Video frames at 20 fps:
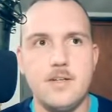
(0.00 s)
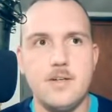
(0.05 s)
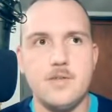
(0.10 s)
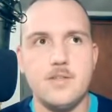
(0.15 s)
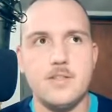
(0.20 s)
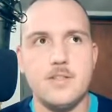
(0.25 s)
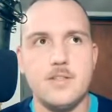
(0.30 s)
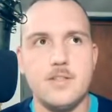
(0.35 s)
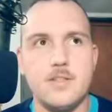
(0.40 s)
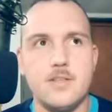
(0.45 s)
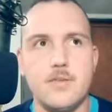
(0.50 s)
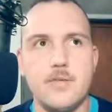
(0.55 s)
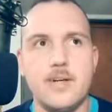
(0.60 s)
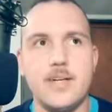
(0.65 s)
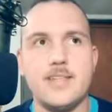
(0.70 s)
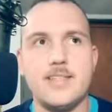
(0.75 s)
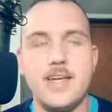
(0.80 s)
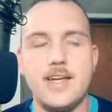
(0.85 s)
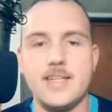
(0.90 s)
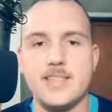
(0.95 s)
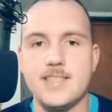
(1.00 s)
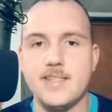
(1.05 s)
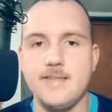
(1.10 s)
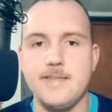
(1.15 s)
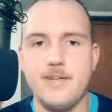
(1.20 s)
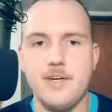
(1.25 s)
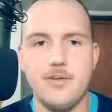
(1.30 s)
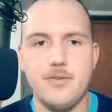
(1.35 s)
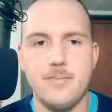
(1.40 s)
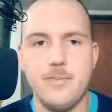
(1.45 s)
a 3 attack, 7
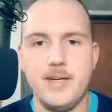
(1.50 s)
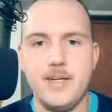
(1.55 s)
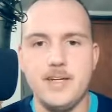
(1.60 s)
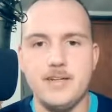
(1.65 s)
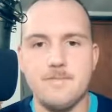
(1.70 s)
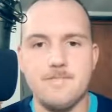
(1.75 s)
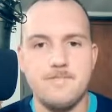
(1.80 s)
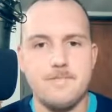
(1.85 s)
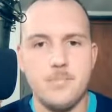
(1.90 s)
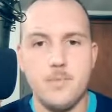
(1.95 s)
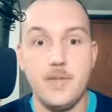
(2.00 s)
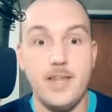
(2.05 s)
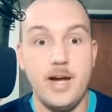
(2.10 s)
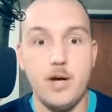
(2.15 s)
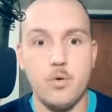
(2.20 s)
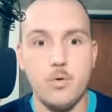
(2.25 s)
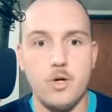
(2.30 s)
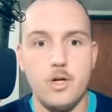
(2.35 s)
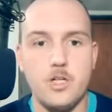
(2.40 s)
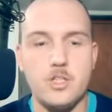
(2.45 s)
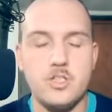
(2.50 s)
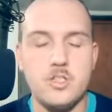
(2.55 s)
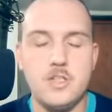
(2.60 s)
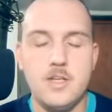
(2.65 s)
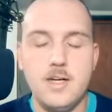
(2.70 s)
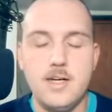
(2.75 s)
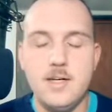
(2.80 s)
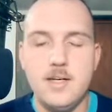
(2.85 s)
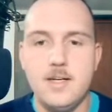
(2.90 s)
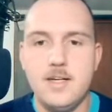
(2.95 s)
health minion without Rush.
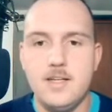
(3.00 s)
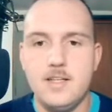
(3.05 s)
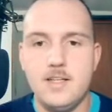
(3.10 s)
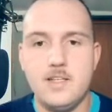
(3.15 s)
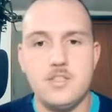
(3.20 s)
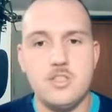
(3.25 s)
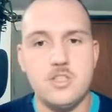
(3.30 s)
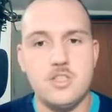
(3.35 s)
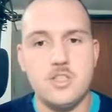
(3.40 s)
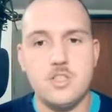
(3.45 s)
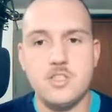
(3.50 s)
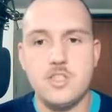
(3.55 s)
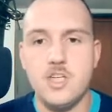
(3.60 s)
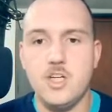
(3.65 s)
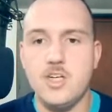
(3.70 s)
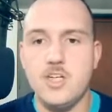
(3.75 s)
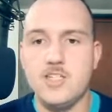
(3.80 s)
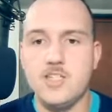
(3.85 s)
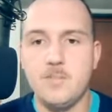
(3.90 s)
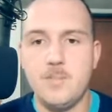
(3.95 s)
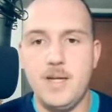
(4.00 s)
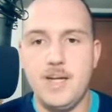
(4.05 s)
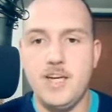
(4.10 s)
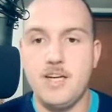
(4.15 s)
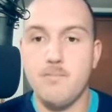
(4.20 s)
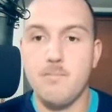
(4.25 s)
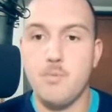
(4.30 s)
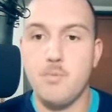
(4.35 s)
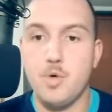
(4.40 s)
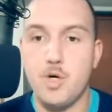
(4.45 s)
This is just good. It's
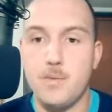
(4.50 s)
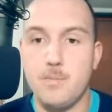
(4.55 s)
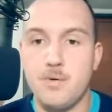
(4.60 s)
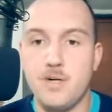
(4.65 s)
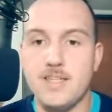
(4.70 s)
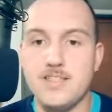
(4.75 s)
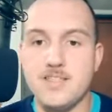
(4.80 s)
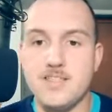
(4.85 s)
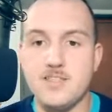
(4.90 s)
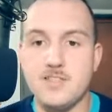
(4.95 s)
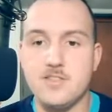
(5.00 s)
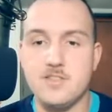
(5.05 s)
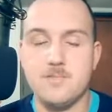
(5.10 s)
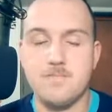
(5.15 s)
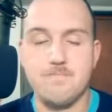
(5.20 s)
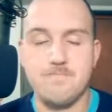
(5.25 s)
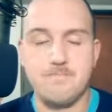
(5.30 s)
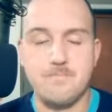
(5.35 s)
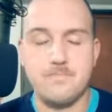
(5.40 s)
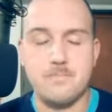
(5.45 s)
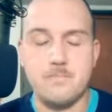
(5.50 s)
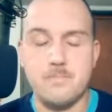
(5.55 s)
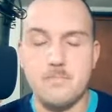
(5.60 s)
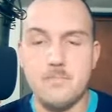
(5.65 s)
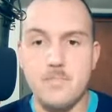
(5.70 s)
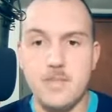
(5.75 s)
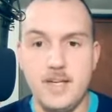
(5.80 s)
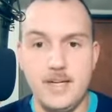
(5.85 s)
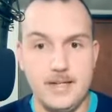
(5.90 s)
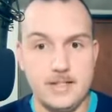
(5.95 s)
immediate board presence.
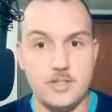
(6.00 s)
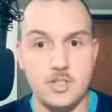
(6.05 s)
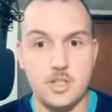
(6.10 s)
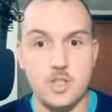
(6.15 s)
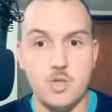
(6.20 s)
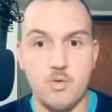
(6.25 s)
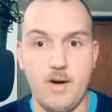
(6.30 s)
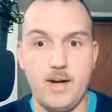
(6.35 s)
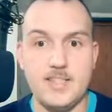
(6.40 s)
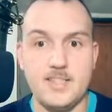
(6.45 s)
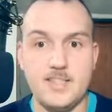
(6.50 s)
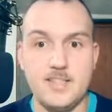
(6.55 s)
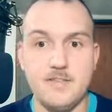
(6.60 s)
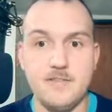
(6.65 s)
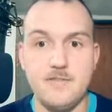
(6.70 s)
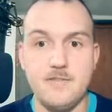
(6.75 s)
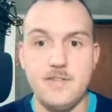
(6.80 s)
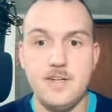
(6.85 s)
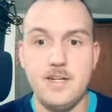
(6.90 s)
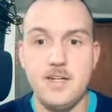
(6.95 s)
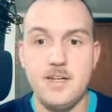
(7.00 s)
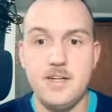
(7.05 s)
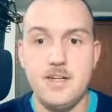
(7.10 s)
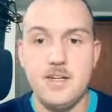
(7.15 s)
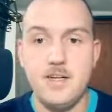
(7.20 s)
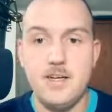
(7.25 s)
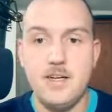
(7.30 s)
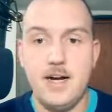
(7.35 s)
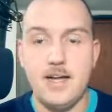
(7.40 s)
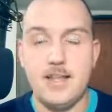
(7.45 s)
It's aggressive.
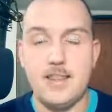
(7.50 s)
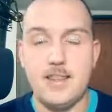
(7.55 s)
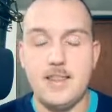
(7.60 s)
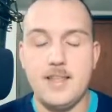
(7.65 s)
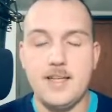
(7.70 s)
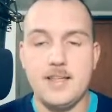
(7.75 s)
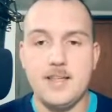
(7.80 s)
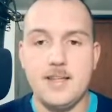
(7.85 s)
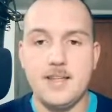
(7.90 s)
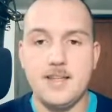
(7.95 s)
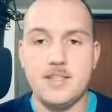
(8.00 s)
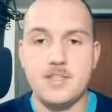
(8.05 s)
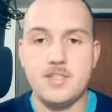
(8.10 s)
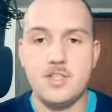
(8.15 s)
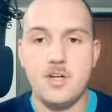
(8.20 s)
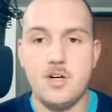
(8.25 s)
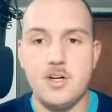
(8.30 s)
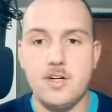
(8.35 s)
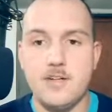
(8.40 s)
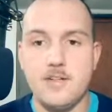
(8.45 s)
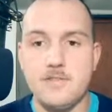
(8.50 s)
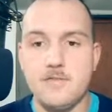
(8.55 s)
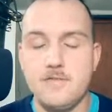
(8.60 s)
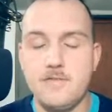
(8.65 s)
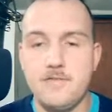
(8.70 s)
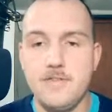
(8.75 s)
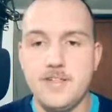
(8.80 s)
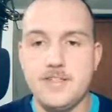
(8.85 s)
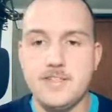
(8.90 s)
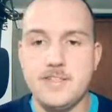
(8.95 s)
I think that this card
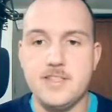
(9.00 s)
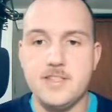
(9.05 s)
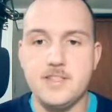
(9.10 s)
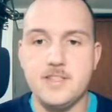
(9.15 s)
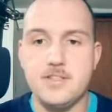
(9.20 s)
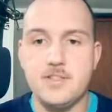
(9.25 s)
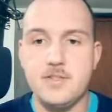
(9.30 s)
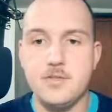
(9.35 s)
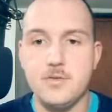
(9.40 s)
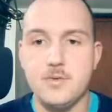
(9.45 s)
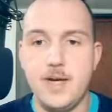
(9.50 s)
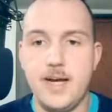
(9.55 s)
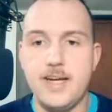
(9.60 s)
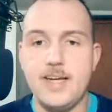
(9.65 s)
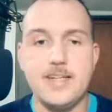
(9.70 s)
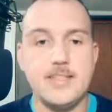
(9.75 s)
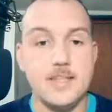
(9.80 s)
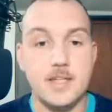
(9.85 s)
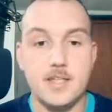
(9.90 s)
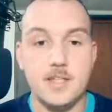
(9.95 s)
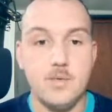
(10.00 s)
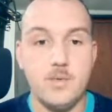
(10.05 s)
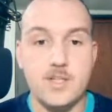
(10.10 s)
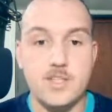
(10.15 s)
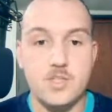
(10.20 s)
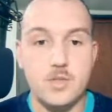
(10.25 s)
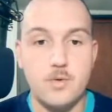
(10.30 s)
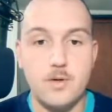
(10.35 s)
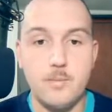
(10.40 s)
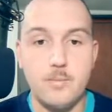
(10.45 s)
fits into any deck that
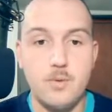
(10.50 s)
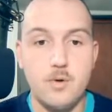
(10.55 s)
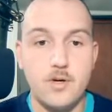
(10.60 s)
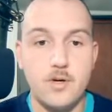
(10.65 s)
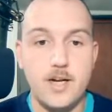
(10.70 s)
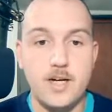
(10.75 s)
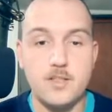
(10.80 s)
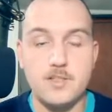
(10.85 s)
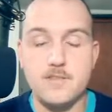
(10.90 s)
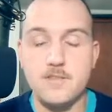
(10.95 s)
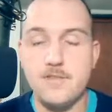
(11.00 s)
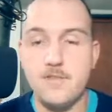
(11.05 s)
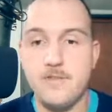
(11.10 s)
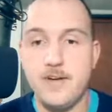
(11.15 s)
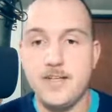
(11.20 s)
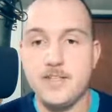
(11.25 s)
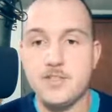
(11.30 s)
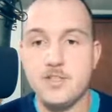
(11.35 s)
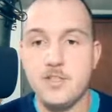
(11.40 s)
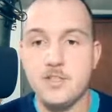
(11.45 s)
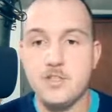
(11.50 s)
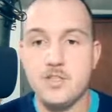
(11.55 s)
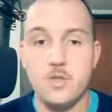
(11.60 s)
wants to run Volkelt, Face Hunter,